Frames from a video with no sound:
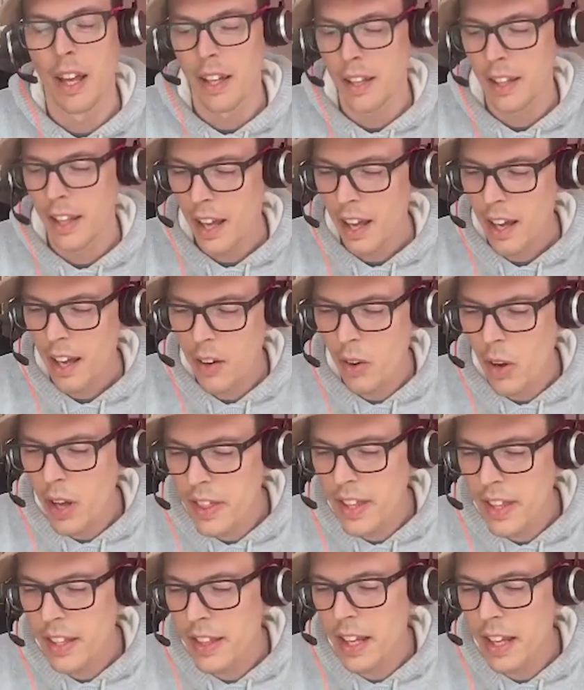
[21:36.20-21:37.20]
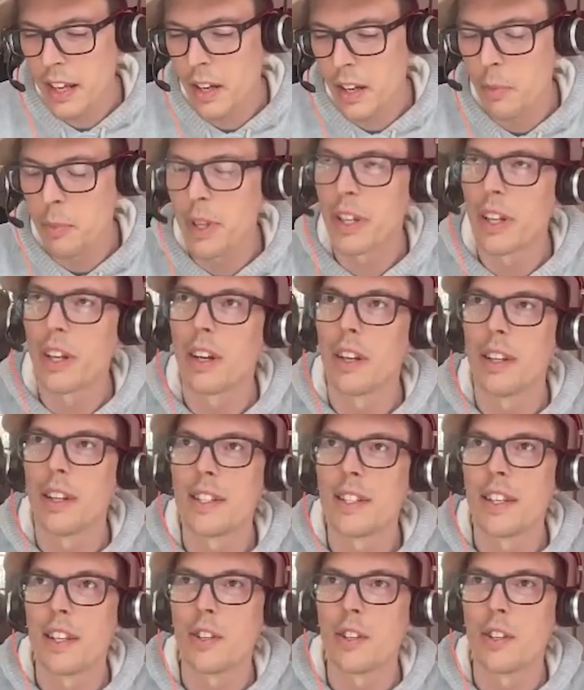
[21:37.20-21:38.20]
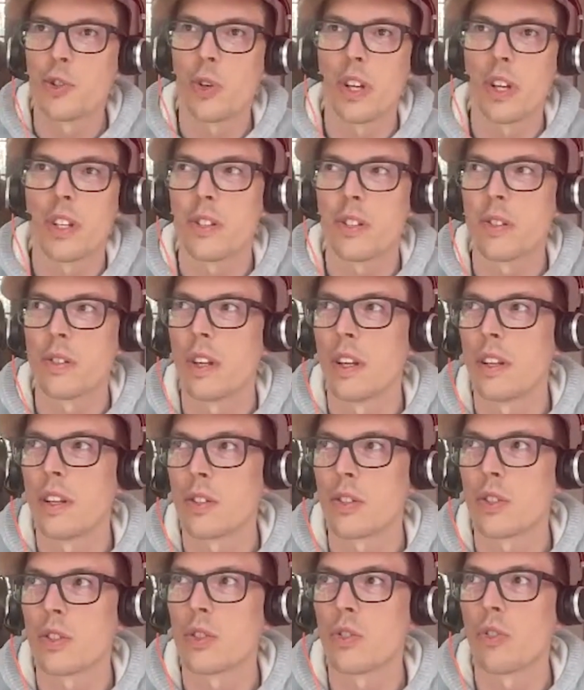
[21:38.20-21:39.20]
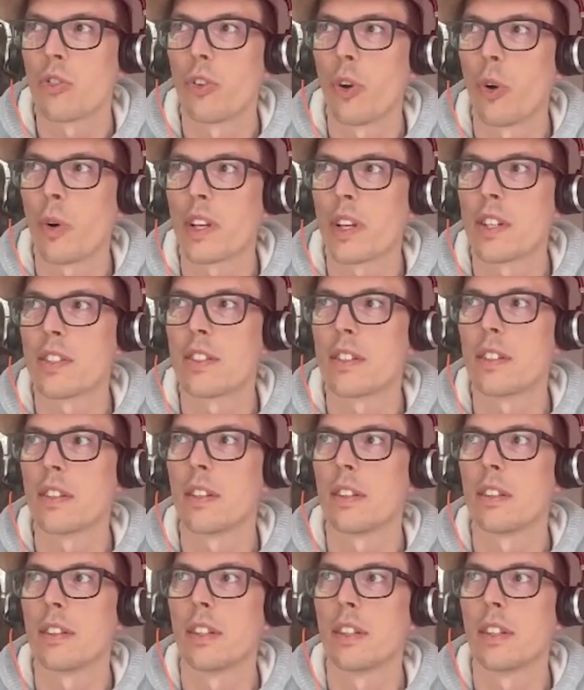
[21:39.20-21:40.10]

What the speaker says: Yeah, well, I think that, this industry is focused